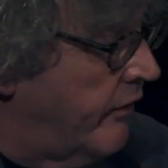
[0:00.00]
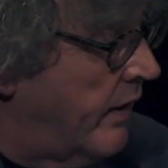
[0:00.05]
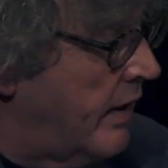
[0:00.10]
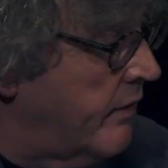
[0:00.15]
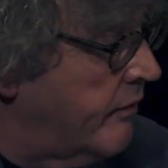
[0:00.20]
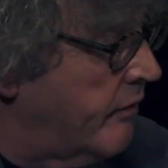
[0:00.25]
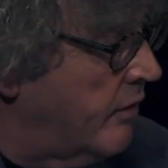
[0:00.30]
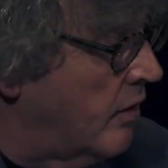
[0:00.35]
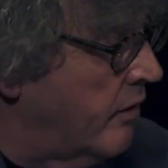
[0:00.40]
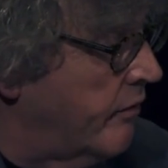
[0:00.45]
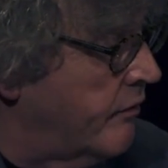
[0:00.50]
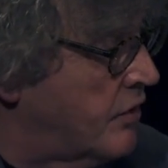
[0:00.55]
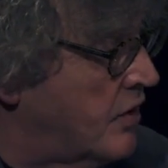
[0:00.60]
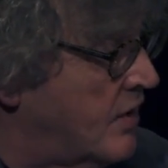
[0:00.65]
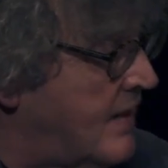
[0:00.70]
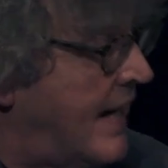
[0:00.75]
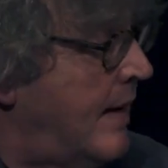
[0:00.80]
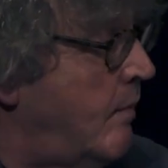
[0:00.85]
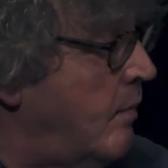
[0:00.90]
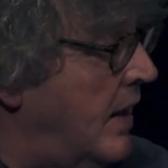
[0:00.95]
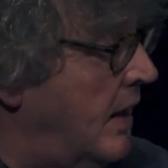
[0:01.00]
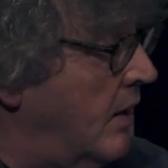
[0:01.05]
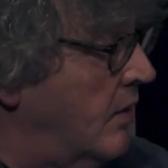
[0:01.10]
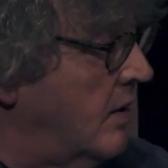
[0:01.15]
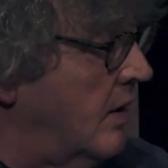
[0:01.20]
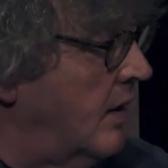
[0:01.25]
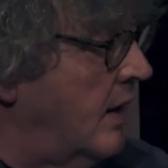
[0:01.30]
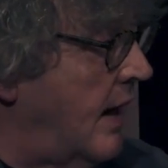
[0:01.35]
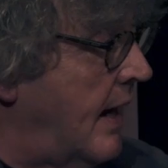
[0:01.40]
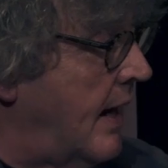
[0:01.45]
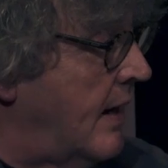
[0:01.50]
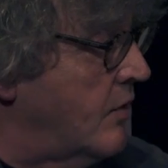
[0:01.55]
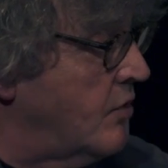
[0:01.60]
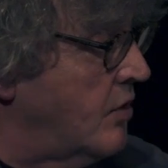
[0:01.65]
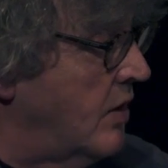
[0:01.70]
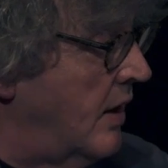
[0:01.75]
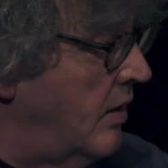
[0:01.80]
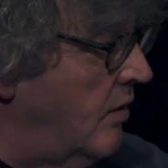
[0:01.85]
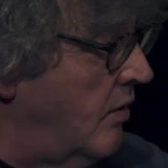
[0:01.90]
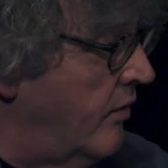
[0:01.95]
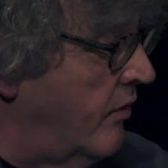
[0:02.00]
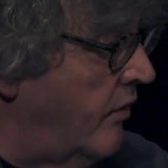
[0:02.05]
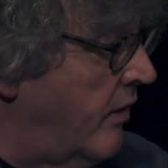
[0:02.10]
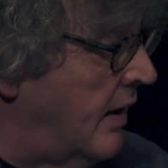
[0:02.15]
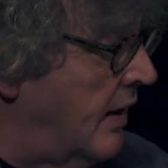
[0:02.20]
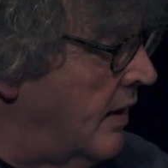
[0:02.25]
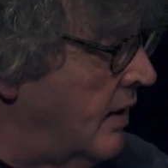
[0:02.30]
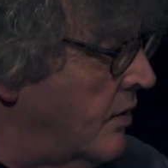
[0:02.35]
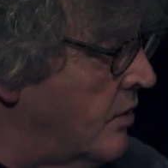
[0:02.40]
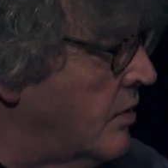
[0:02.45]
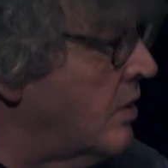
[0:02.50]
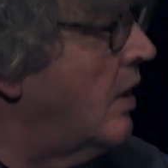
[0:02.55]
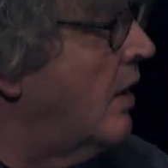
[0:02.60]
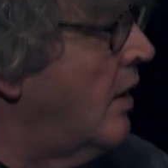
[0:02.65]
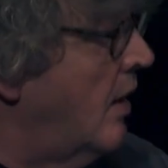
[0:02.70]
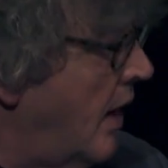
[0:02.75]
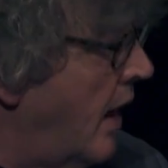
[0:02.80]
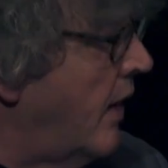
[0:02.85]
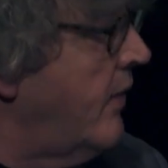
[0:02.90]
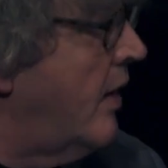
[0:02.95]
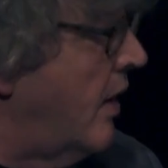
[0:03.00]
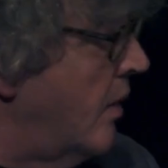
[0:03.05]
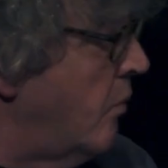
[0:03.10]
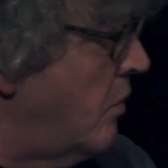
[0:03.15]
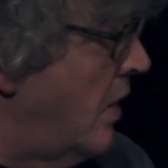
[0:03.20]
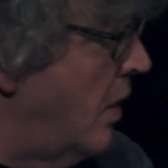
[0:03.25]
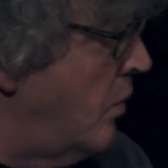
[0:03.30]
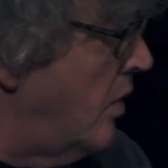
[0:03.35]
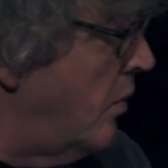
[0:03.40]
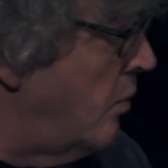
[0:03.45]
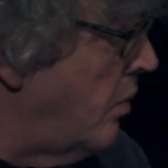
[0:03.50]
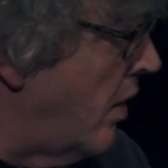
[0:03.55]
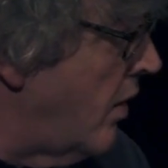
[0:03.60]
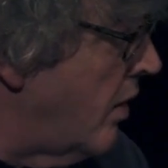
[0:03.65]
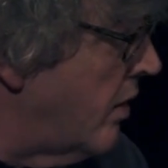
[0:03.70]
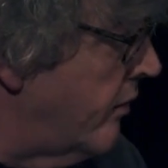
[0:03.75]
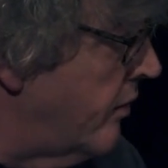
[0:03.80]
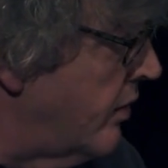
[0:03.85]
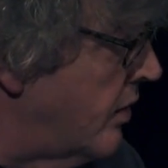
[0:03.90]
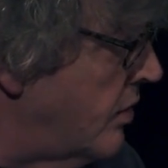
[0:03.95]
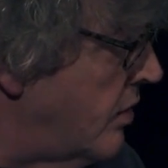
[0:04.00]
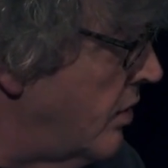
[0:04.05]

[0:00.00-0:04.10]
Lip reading: fearful of seeming to cash in on things. And that may be part of it